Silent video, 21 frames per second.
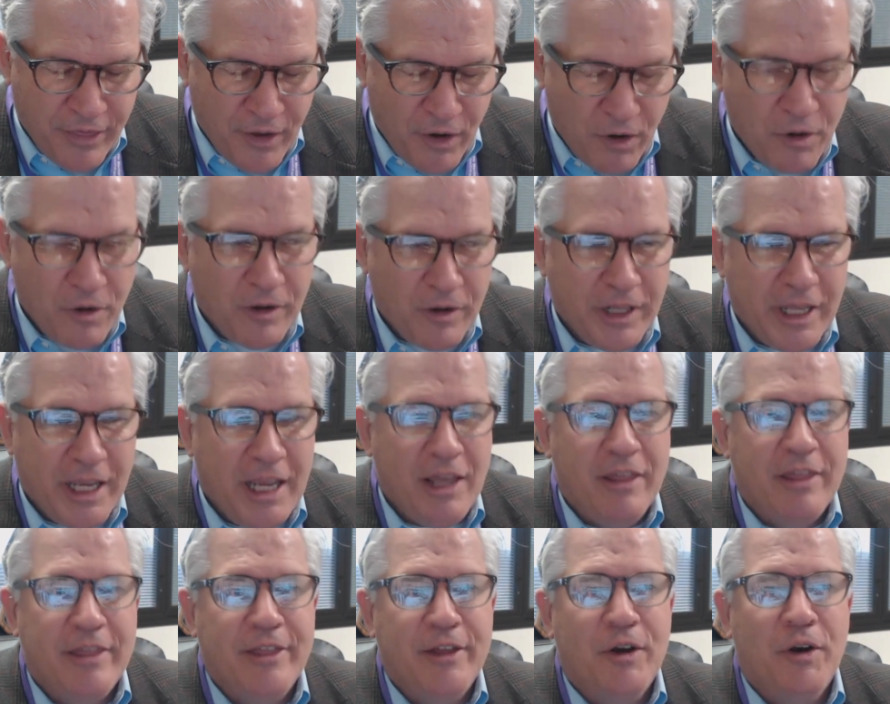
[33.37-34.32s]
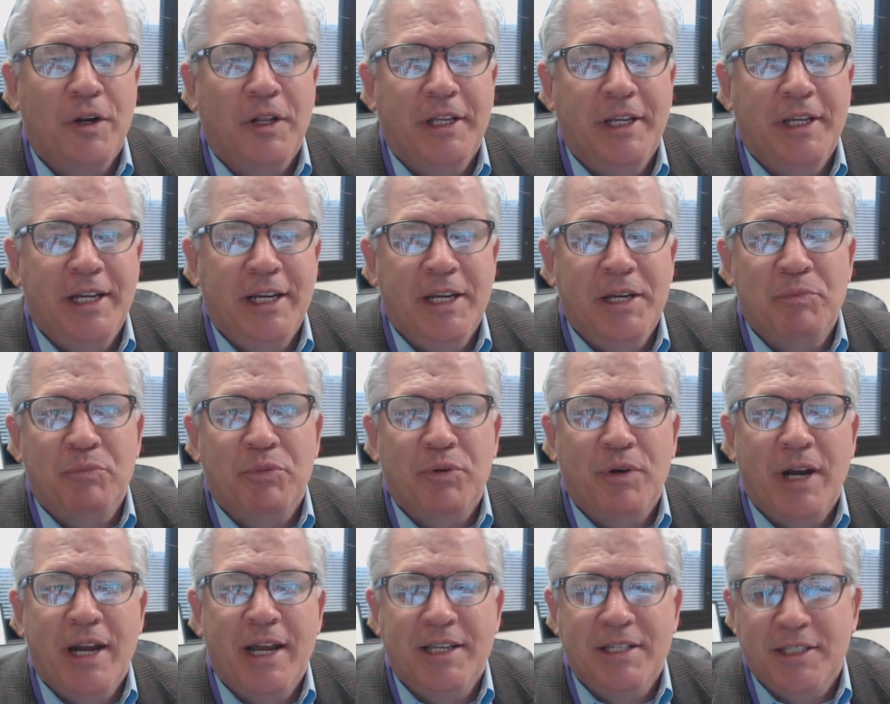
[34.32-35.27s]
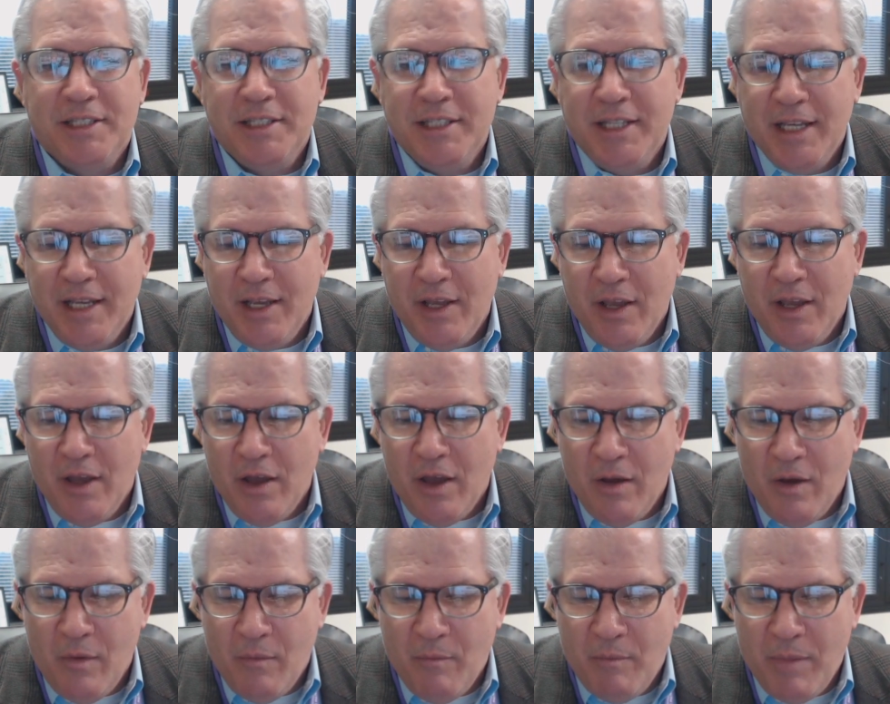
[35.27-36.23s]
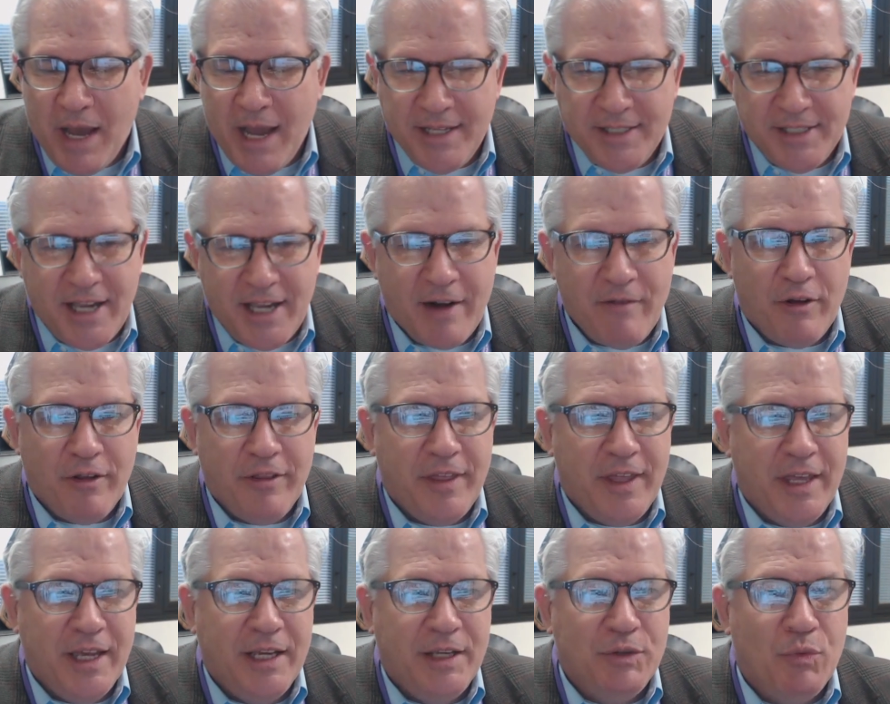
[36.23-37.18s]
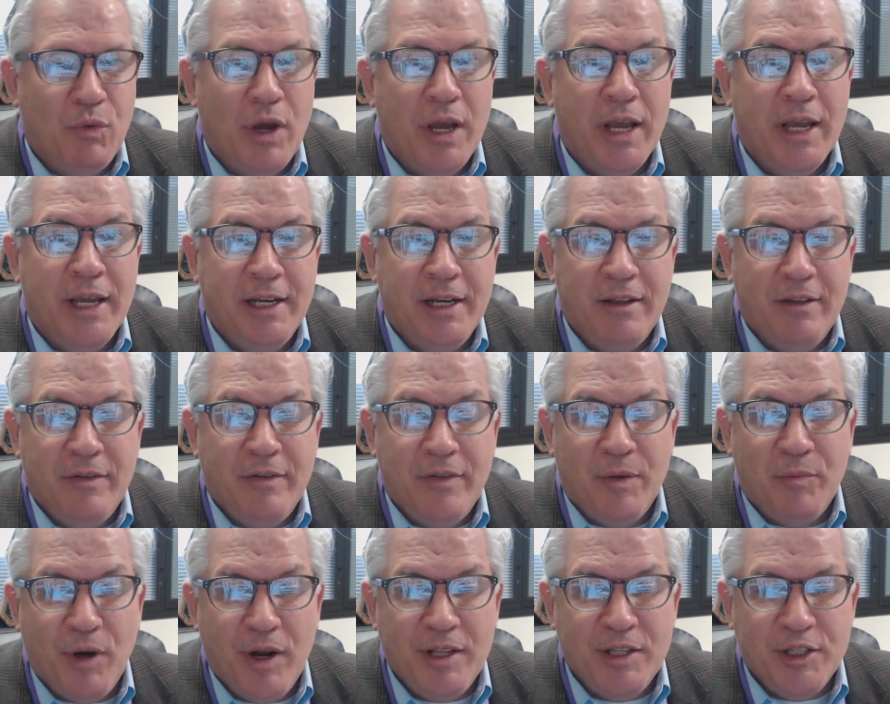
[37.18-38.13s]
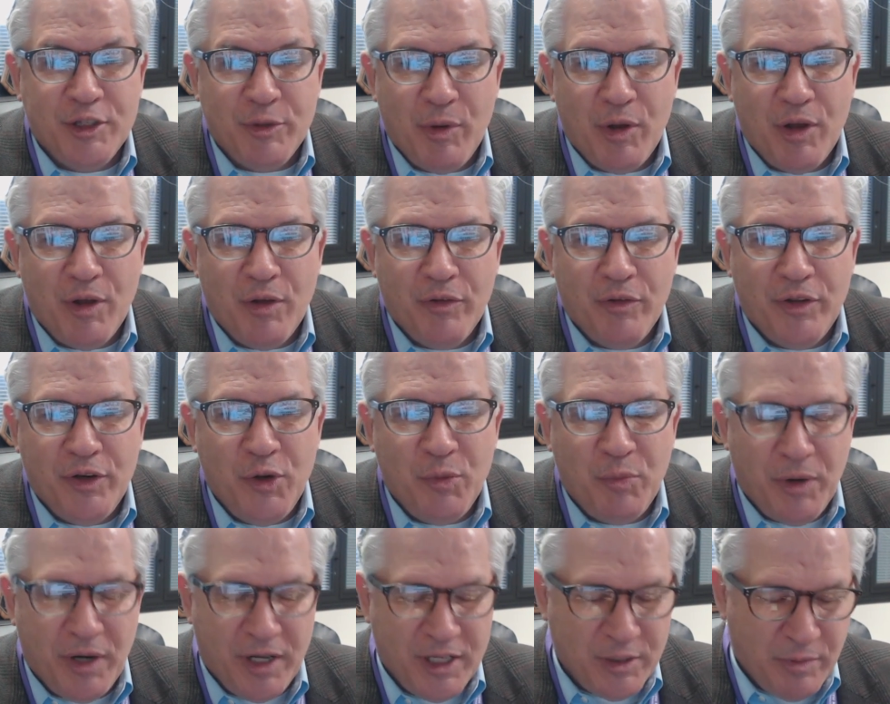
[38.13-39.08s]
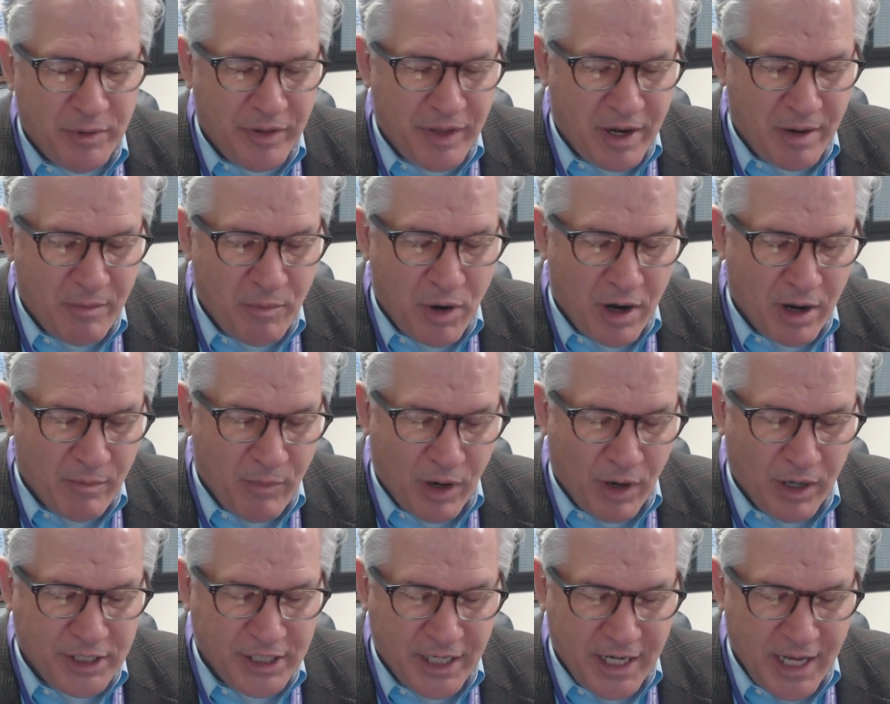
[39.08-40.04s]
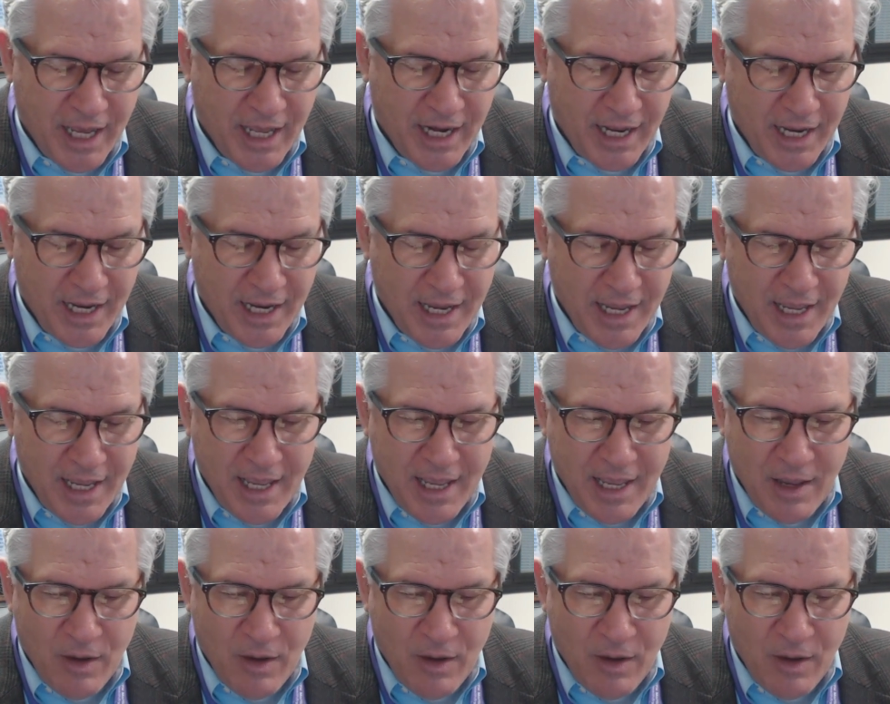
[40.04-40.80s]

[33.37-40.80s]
thoroughly, thoroughly impressed by several things. One, the principal, the new principal there, Mark Marchinetti,